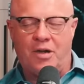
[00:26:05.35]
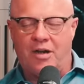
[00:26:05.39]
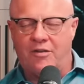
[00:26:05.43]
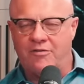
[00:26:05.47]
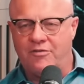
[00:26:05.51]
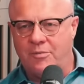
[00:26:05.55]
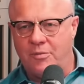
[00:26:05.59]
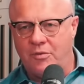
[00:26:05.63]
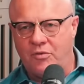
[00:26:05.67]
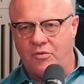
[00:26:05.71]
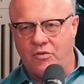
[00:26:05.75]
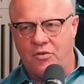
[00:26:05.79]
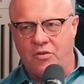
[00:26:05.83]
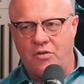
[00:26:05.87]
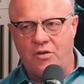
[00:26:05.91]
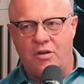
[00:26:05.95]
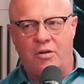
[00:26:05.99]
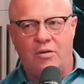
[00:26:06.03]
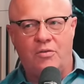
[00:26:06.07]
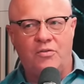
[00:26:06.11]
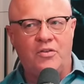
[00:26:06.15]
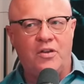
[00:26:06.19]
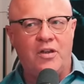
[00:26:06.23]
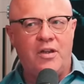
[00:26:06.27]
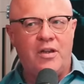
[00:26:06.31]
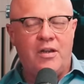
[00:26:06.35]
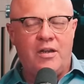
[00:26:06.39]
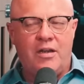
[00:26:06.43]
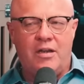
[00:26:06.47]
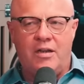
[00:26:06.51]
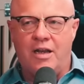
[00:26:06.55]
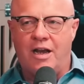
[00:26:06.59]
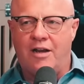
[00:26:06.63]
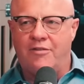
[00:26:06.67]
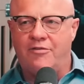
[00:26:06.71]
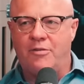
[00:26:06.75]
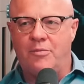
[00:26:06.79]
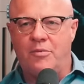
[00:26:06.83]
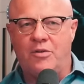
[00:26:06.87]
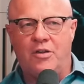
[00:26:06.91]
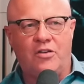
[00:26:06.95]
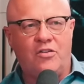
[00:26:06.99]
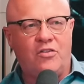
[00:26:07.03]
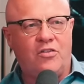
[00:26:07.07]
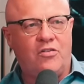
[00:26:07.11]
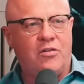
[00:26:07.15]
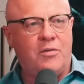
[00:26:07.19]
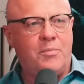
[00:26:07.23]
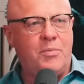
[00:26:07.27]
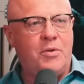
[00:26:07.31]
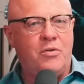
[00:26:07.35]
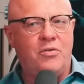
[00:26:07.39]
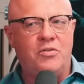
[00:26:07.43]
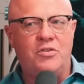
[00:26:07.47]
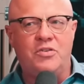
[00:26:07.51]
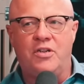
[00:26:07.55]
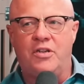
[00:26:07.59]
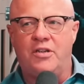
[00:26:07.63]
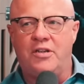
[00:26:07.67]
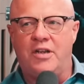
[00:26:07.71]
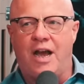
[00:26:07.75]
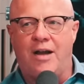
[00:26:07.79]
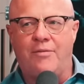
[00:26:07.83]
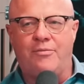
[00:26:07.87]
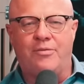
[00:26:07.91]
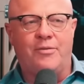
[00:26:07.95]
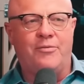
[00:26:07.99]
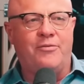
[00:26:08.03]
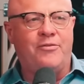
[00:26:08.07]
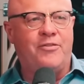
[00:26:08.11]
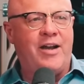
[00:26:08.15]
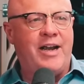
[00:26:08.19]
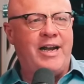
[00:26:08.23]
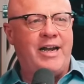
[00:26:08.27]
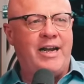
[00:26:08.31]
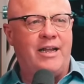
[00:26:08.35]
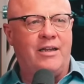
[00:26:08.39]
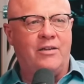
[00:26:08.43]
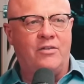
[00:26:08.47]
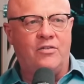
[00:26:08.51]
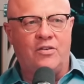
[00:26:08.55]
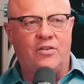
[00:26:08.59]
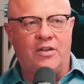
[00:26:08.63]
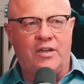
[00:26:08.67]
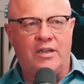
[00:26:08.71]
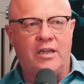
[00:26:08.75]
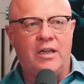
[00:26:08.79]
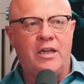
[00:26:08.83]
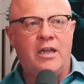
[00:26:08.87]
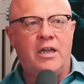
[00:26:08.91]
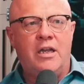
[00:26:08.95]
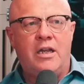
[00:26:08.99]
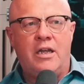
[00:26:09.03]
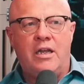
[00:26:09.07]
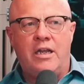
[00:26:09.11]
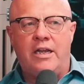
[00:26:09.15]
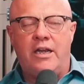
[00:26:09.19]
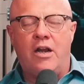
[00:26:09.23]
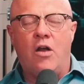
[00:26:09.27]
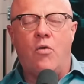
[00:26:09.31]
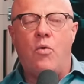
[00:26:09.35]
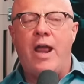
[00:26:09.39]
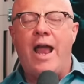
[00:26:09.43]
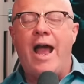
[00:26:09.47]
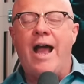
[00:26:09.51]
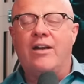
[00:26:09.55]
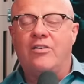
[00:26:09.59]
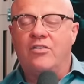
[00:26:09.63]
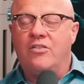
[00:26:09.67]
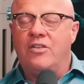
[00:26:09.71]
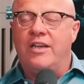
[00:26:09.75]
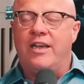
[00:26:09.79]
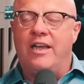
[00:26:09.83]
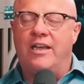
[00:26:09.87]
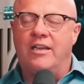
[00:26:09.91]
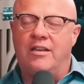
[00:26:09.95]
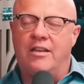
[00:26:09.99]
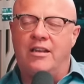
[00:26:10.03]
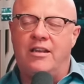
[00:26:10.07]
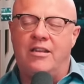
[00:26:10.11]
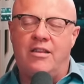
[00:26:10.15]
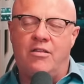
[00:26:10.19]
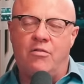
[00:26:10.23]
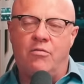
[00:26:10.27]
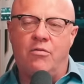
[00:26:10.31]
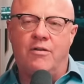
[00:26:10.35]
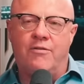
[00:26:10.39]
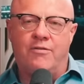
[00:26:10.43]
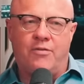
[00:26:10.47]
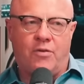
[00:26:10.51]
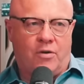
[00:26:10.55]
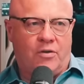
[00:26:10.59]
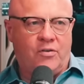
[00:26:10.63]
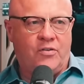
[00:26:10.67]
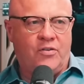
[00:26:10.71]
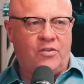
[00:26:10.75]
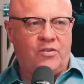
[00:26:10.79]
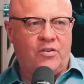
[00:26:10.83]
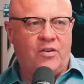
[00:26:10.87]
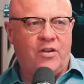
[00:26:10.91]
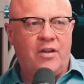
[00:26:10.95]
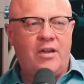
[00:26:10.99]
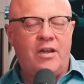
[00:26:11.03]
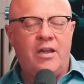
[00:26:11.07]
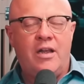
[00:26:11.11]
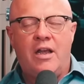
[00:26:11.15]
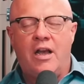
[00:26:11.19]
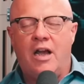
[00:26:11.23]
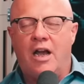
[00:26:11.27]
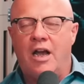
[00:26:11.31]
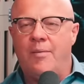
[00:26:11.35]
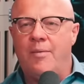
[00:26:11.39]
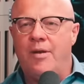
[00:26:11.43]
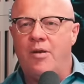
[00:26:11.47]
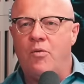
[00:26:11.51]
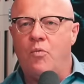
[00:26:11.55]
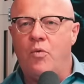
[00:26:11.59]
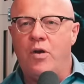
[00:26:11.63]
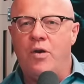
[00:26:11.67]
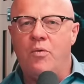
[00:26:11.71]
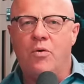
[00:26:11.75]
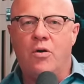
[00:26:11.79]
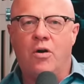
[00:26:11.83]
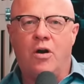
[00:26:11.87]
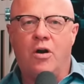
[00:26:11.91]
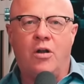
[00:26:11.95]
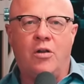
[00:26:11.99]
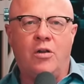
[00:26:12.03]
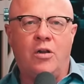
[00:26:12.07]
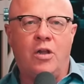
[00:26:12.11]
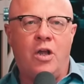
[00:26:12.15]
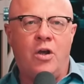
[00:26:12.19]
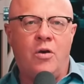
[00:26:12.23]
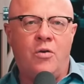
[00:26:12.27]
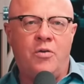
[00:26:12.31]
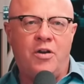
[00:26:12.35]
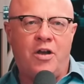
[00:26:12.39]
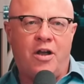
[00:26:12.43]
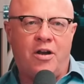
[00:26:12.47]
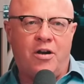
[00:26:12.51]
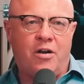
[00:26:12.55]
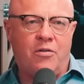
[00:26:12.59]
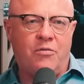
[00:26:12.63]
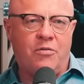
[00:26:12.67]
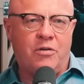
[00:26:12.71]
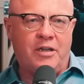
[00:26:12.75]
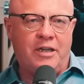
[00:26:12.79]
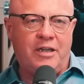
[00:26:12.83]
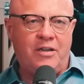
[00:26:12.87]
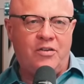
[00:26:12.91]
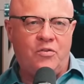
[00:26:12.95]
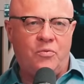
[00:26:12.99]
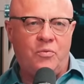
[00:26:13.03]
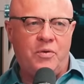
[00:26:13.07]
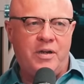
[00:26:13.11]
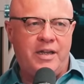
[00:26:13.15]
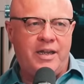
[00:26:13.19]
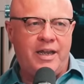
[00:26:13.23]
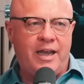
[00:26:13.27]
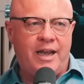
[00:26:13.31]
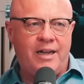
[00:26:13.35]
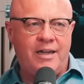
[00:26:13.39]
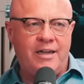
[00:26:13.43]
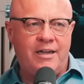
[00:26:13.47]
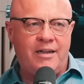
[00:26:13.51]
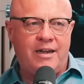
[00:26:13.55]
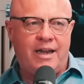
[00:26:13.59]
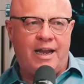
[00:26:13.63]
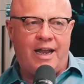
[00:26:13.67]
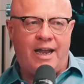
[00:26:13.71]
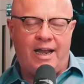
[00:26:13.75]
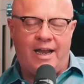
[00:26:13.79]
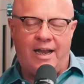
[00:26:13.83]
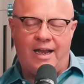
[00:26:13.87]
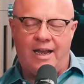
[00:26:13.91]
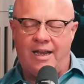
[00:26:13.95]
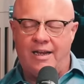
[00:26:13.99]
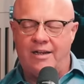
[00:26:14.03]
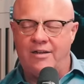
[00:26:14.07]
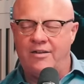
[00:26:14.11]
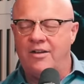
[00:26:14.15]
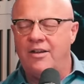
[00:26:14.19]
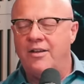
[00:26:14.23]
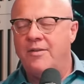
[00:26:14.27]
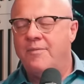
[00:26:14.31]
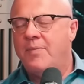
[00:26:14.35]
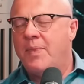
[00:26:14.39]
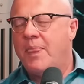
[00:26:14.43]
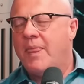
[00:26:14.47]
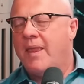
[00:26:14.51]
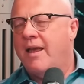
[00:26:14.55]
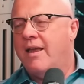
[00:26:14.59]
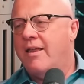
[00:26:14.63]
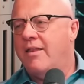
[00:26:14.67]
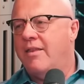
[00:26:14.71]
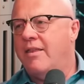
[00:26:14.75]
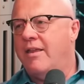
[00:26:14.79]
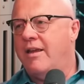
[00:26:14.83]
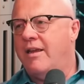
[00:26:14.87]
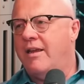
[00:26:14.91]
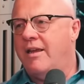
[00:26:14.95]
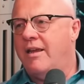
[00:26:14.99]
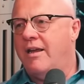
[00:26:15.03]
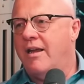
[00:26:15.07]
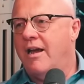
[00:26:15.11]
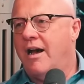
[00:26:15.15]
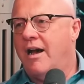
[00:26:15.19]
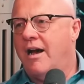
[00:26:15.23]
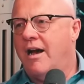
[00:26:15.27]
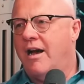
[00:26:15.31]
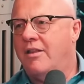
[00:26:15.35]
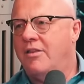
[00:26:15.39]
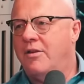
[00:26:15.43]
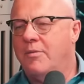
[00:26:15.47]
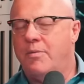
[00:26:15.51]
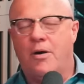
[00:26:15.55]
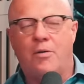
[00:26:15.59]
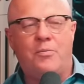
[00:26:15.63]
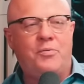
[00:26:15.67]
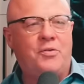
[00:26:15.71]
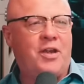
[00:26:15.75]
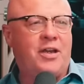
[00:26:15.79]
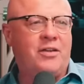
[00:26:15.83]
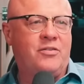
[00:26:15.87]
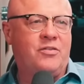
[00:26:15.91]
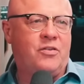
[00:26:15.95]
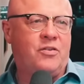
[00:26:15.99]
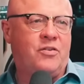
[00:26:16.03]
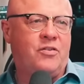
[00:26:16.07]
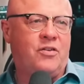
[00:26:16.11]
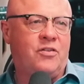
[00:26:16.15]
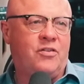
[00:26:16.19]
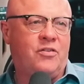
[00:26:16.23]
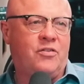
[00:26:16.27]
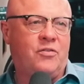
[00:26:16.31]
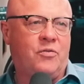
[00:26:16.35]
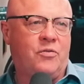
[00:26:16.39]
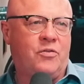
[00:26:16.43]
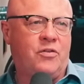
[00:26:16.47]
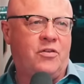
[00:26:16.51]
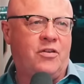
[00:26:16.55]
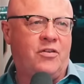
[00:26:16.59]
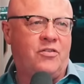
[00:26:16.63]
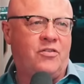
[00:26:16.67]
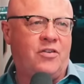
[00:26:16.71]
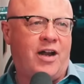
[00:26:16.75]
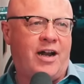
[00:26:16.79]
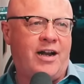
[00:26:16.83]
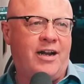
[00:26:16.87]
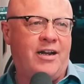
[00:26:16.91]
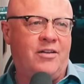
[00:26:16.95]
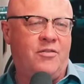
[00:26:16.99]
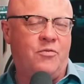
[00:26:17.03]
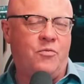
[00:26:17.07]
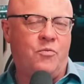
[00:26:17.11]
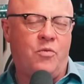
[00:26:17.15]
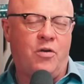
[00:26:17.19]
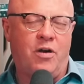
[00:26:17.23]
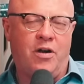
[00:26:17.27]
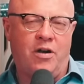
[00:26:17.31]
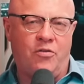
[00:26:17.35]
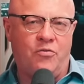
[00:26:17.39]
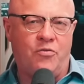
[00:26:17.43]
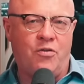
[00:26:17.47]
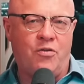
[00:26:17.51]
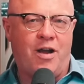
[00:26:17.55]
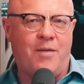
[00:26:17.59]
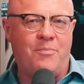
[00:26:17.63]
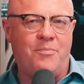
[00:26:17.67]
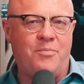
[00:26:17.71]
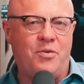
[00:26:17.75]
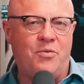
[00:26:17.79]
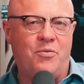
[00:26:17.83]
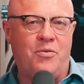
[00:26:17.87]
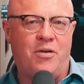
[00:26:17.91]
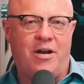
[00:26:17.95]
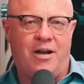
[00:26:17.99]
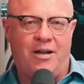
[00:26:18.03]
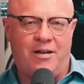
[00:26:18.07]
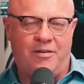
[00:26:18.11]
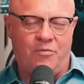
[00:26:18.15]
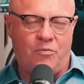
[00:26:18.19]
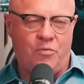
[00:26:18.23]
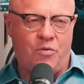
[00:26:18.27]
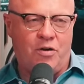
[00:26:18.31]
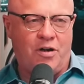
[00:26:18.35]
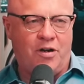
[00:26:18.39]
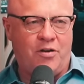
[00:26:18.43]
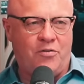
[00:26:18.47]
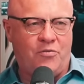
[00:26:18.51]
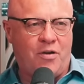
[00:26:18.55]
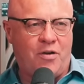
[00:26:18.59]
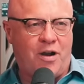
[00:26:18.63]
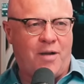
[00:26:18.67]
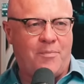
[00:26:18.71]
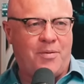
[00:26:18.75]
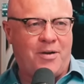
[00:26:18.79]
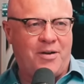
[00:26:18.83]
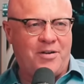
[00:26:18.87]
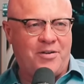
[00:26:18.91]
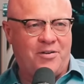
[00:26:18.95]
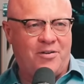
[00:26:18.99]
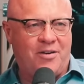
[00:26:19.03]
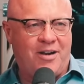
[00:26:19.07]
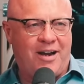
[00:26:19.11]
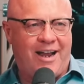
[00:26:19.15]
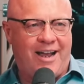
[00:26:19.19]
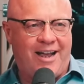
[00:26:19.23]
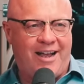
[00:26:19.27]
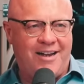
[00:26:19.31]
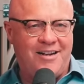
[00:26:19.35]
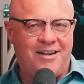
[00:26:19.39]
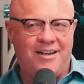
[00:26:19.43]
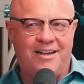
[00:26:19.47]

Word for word: Not from the studios. Well, we don't get no support, but they attack us. Not from financing. You know, we actually get the reverse. I mean, we were alone on our release weekend, and the Pope's Exorcist decided we're gonna drop on your head.